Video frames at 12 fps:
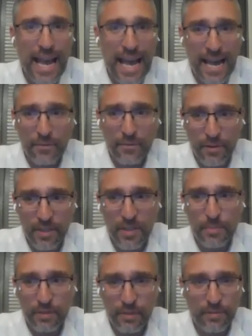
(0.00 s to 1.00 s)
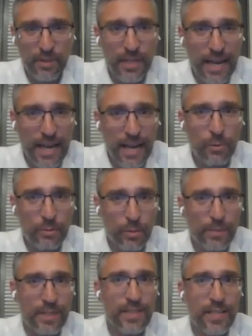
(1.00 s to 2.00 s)
After this briefing now, we
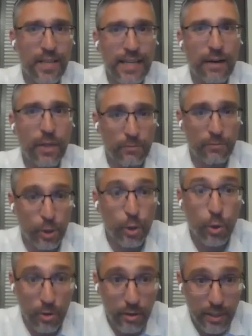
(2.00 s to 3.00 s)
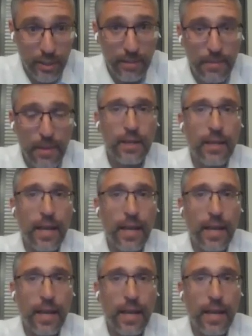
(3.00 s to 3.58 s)
will be sending out a recording